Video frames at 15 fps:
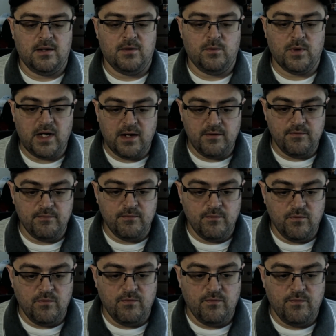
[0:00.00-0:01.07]
When I
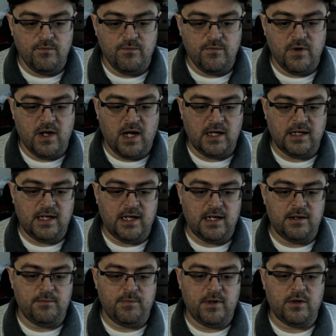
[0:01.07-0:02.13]
got a
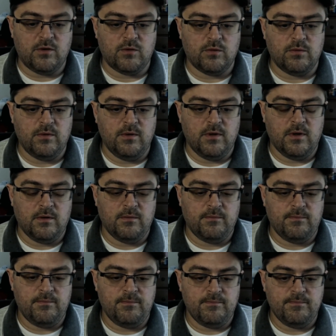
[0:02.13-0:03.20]
better
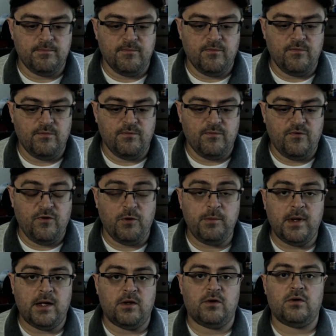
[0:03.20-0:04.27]
film
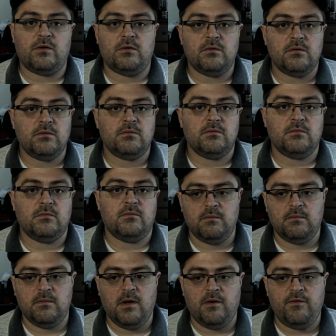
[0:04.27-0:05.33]
editor,
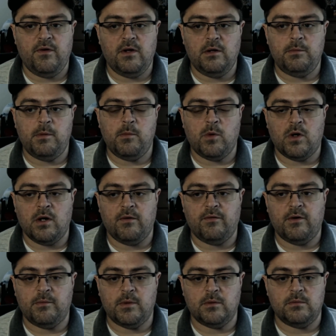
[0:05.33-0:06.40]
I felt a little bit more
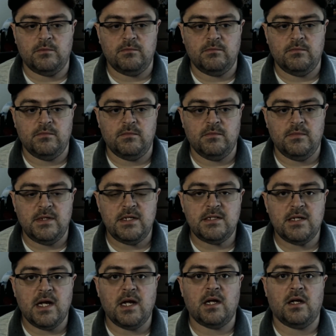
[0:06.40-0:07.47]
comfortable. It's
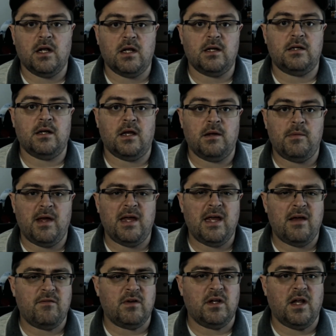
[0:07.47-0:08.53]
taken a lot of time. I
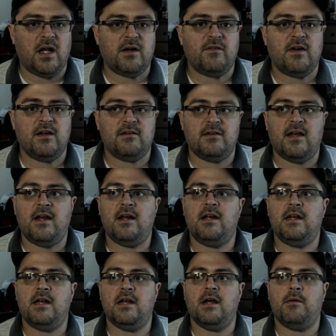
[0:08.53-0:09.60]
have a lot of
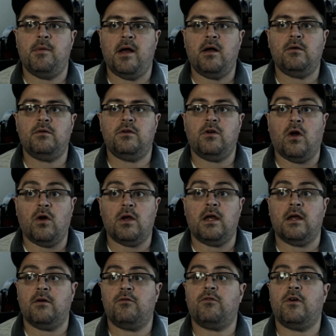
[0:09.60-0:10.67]
anxiety about
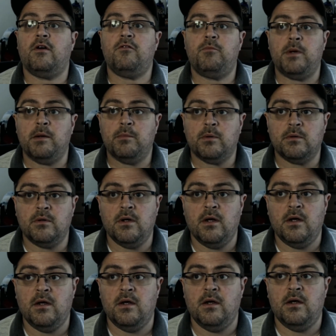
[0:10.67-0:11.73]
talking in front of people.
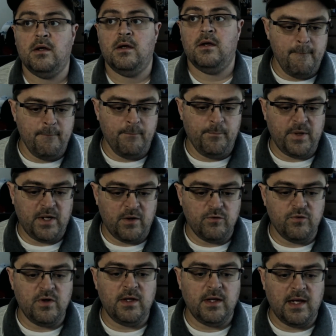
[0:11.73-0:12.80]
But I'd
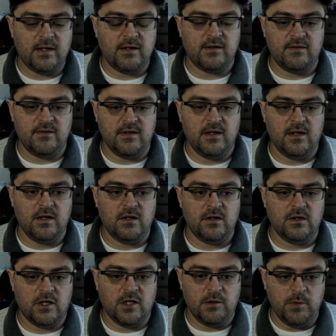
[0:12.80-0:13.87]
really like to see
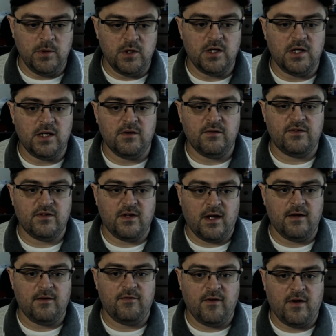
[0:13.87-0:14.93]
the community of
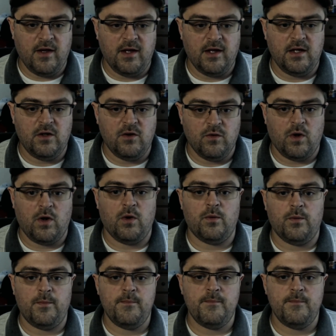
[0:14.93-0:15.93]
sci-fi grow.